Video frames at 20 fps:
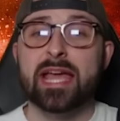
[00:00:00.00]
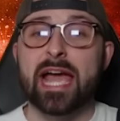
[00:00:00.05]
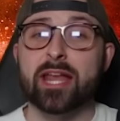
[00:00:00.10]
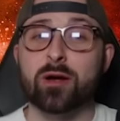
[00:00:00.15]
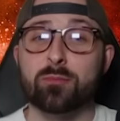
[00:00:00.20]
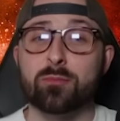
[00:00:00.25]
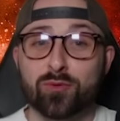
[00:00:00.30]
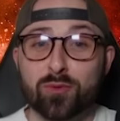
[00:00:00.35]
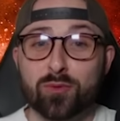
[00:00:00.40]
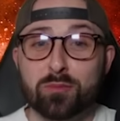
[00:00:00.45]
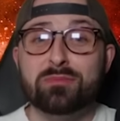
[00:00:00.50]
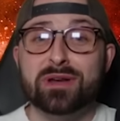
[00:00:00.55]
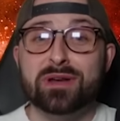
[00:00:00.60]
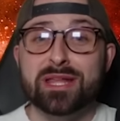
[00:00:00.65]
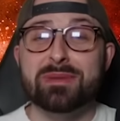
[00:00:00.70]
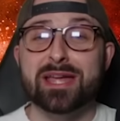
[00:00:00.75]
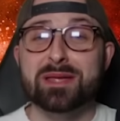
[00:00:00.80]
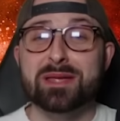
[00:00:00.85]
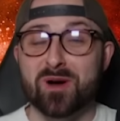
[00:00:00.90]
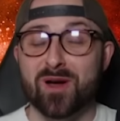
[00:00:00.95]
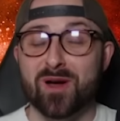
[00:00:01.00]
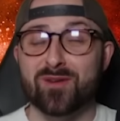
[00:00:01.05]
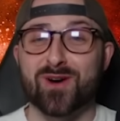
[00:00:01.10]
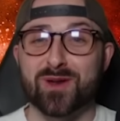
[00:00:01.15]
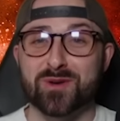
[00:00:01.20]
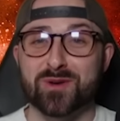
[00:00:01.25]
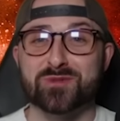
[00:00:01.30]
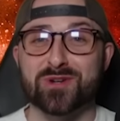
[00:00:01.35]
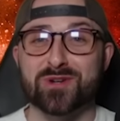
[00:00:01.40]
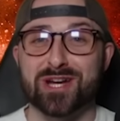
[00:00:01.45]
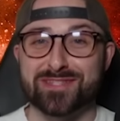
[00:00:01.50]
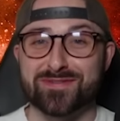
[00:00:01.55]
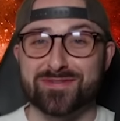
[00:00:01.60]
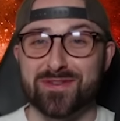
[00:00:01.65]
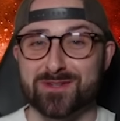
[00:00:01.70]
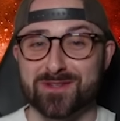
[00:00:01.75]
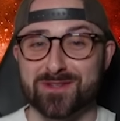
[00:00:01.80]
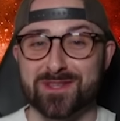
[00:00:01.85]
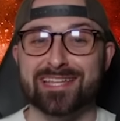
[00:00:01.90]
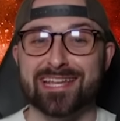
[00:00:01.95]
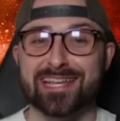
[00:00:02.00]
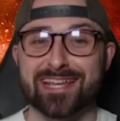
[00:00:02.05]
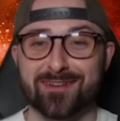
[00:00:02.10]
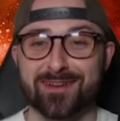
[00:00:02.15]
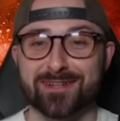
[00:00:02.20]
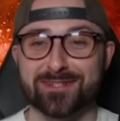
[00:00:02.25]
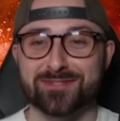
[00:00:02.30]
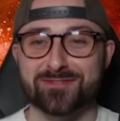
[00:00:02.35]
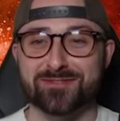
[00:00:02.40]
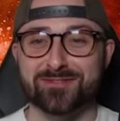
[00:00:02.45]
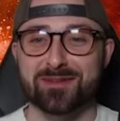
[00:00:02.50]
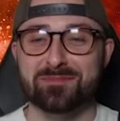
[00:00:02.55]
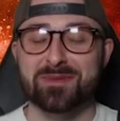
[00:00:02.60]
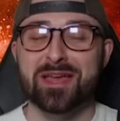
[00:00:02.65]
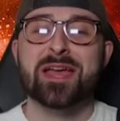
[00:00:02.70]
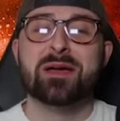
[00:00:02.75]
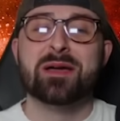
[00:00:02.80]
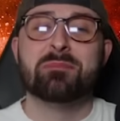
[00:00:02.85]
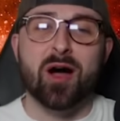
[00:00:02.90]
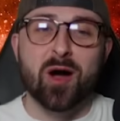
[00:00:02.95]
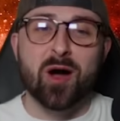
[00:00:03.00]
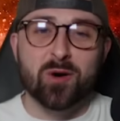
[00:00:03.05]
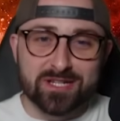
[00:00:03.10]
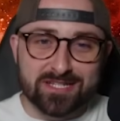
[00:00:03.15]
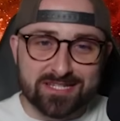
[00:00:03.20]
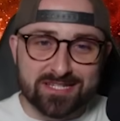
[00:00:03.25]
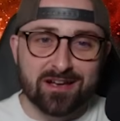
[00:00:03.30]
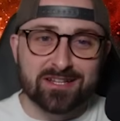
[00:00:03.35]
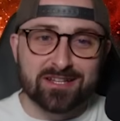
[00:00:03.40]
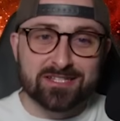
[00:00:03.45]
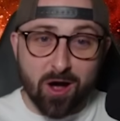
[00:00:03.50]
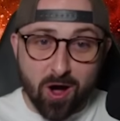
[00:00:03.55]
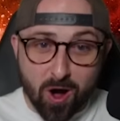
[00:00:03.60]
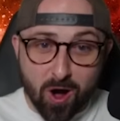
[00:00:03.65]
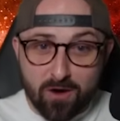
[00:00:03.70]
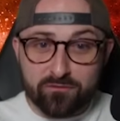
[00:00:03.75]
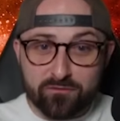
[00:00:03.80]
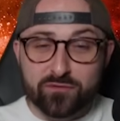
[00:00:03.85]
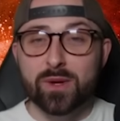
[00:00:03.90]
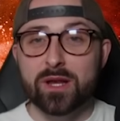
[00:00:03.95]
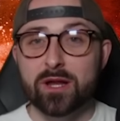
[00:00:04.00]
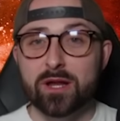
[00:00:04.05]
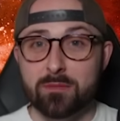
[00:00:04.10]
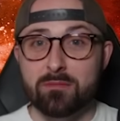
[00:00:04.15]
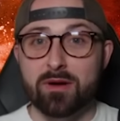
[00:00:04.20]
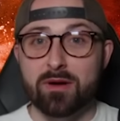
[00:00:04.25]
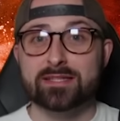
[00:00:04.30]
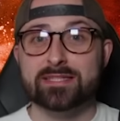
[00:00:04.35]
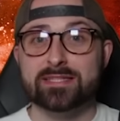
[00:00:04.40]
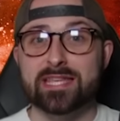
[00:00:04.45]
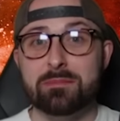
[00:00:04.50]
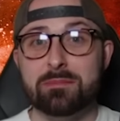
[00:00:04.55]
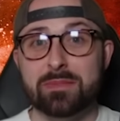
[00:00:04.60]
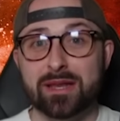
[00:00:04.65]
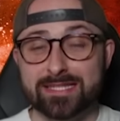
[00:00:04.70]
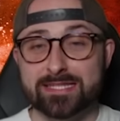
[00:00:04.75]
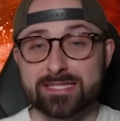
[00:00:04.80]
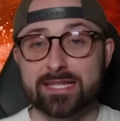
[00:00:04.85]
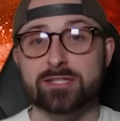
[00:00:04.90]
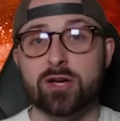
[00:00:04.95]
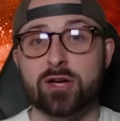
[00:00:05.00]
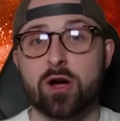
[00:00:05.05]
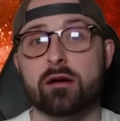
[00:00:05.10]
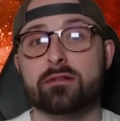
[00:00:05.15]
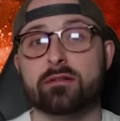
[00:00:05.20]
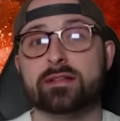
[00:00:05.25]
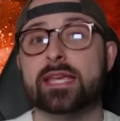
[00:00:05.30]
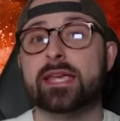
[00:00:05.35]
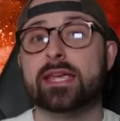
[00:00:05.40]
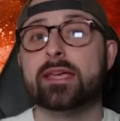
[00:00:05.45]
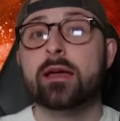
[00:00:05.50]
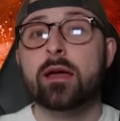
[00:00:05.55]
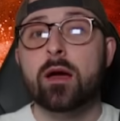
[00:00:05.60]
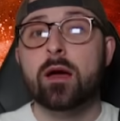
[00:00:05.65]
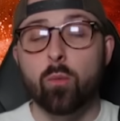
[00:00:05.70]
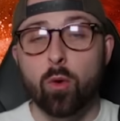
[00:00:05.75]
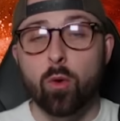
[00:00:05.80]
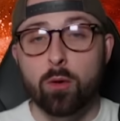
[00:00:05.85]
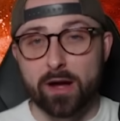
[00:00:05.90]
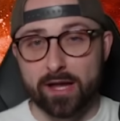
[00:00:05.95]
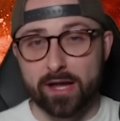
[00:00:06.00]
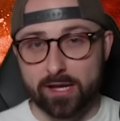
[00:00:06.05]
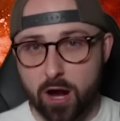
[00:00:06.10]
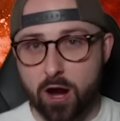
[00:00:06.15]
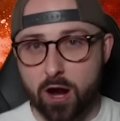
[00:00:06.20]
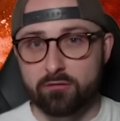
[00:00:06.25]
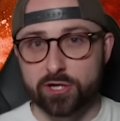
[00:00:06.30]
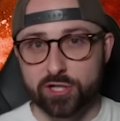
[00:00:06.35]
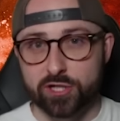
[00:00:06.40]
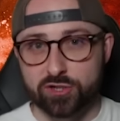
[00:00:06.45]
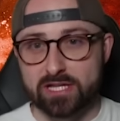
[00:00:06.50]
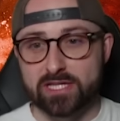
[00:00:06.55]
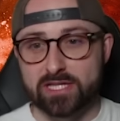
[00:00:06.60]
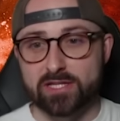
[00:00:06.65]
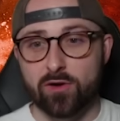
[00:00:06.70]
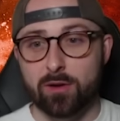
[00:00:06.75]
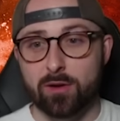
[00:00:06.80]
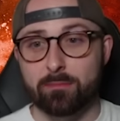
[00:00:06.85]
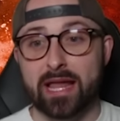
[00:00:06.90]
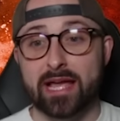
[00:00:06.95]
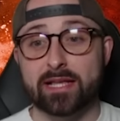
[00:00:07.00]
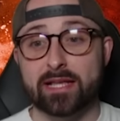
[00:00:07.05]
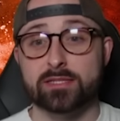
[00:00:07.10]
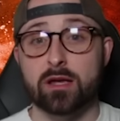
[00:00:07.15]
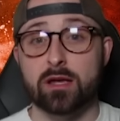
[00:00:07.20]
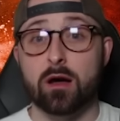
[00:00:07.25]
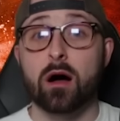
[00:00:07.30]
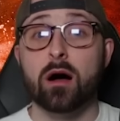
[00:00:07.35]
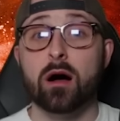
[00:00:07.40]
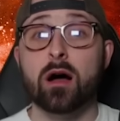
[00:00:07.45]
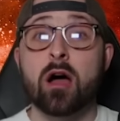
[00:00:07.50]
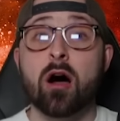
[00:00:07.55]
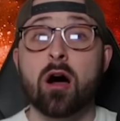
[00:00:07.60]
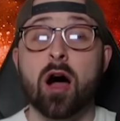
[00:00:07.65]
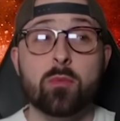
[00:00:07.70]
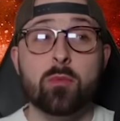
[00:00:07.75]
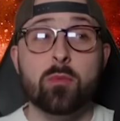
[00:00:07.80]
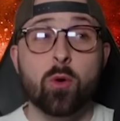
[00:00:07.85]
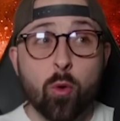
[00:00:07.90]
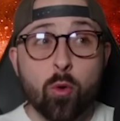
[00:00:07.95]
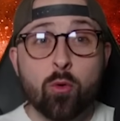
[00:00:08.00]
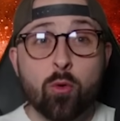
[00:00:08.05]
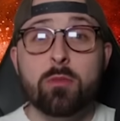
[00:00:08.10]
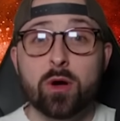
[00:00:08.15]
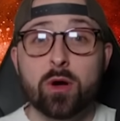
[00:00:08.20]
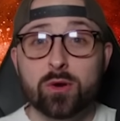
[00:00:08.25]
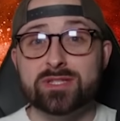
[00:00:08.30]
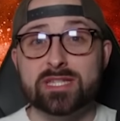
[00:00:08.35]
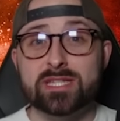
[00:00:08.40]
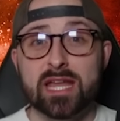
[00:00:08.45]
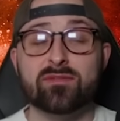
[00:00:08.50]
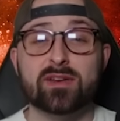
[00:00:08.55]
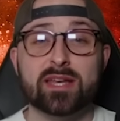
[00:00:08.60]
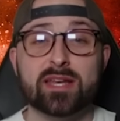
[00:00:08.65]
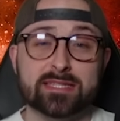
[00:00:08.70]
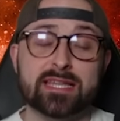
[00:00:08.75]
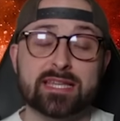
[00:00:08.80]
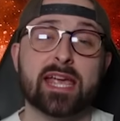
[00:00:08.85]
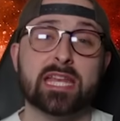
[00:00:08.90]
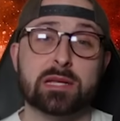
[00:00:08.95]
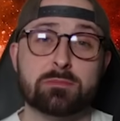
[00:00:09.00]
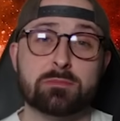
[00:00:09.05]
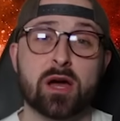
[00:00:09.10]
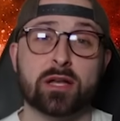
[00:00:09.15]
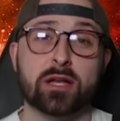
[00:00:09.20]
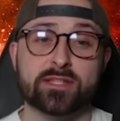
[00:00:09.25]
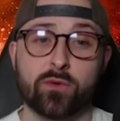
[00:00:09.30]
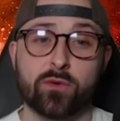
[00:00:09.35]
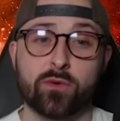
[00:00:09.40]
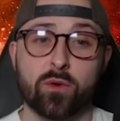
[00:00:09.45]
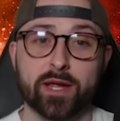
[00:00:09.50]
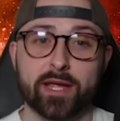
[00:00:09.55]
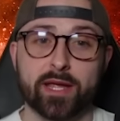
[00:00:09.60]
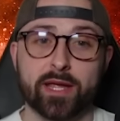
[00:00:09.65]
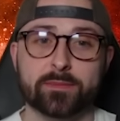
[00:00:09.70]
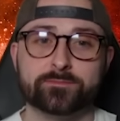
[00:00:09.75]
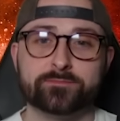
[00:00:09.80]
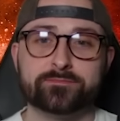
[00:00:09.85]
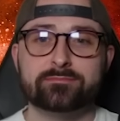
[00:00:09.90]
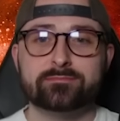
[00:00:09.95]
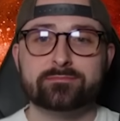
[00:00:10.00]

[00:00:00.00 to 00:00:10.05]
And I'll probably make my final transfers on the deadline stream. But I'll discuss after we look at my team in its entirety what my current transfer plans are. I'm almost definitely taking a -4 hit.